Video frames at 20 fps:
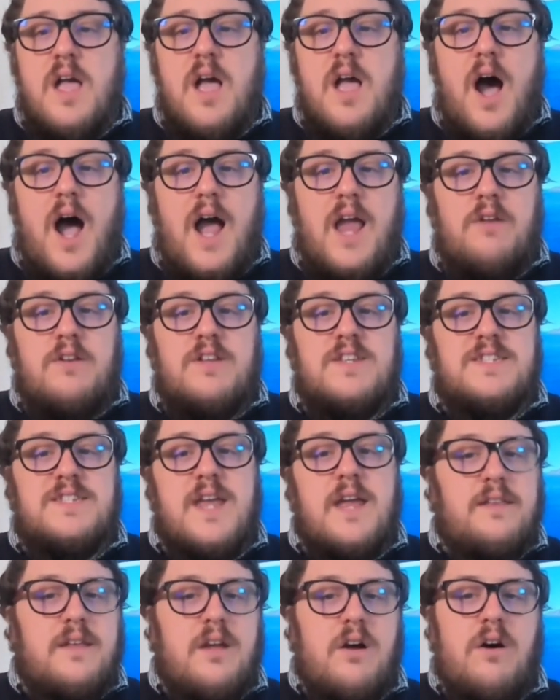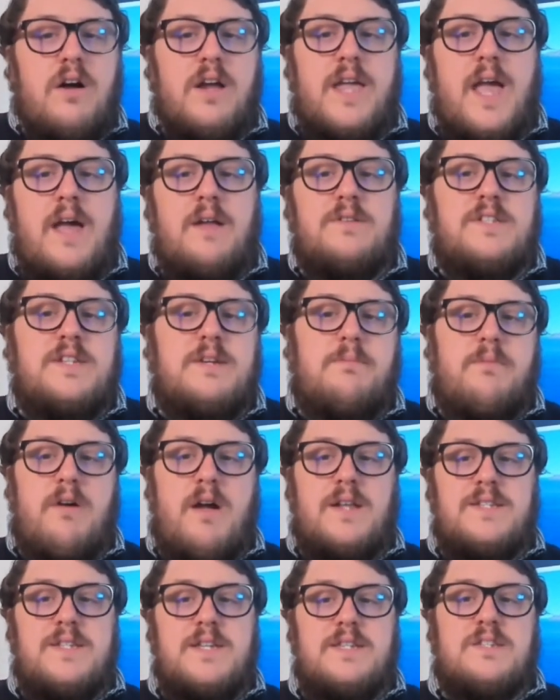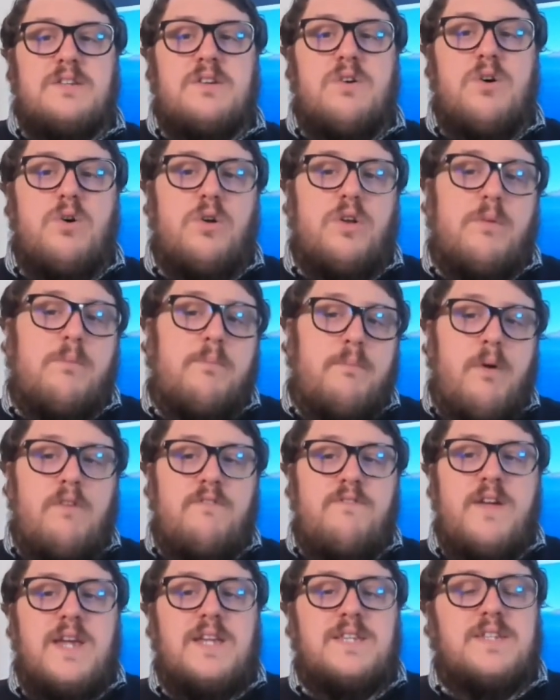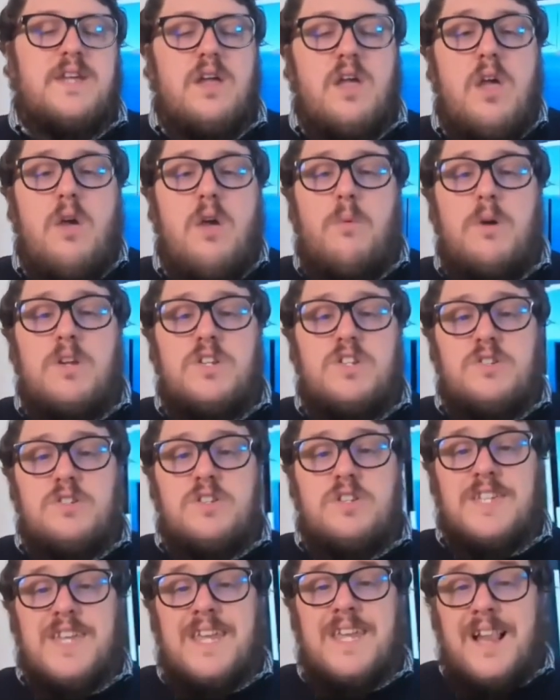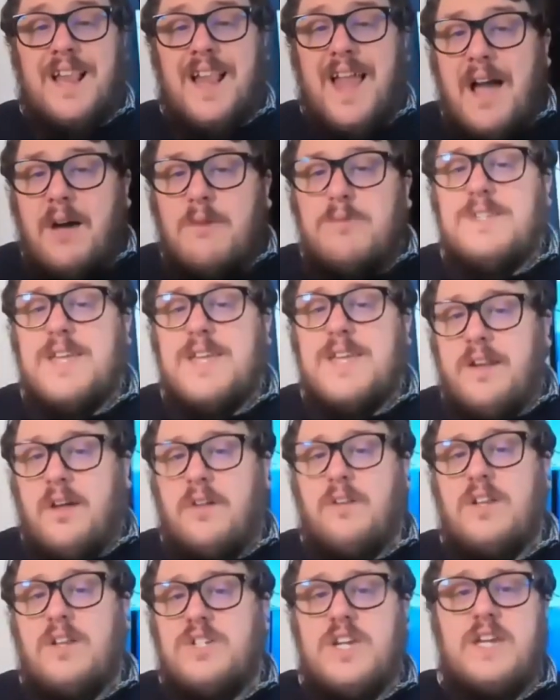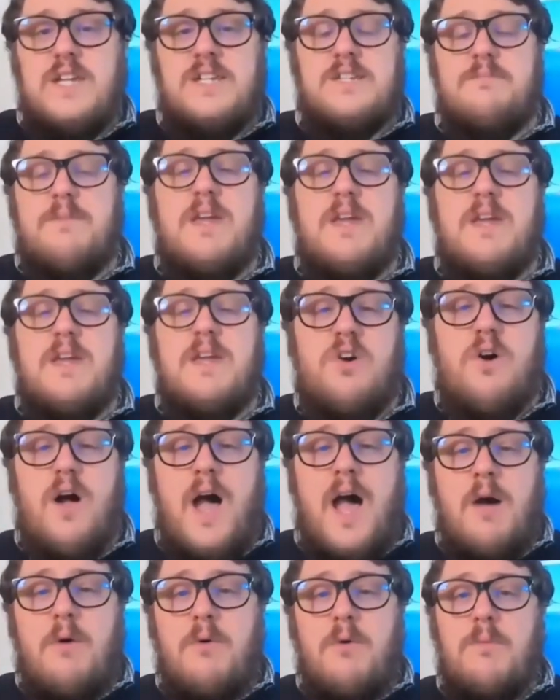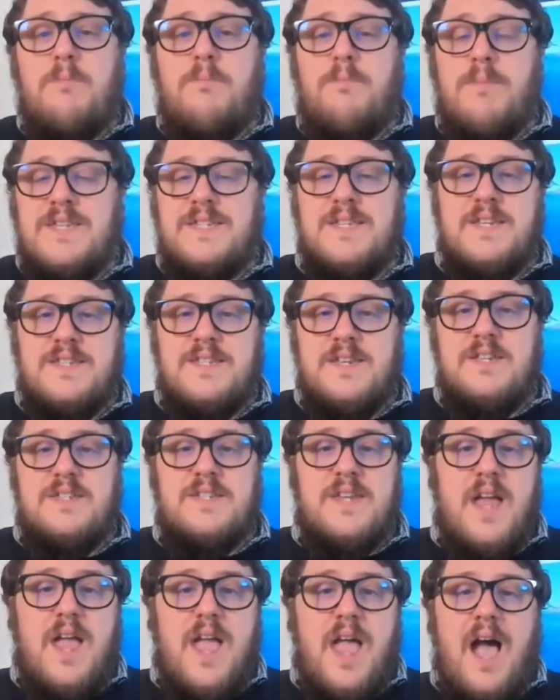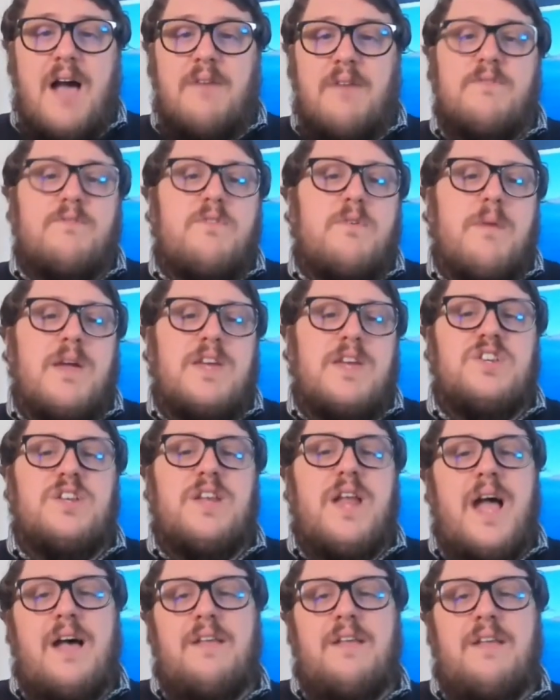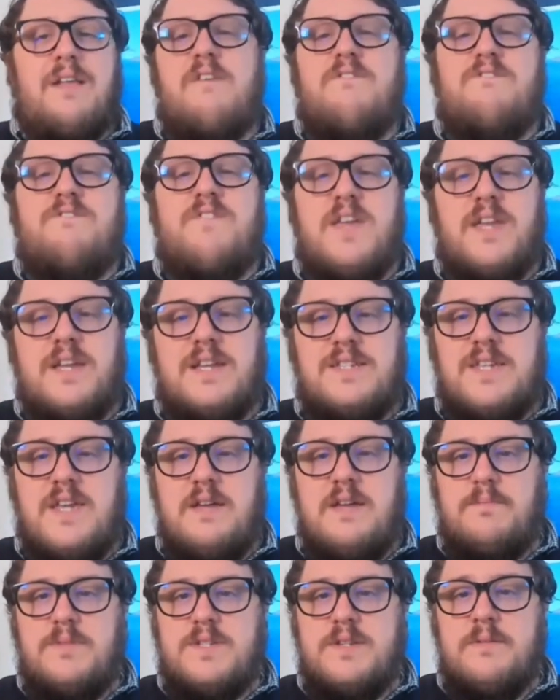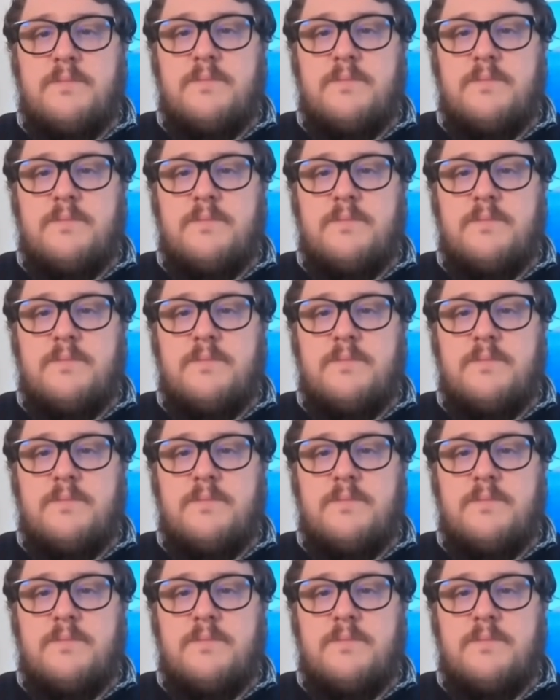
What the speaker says: I own a state-of-the-art accounting practice called Boffix, which uses cloud technology to make sure our businesses have information at their fingertips.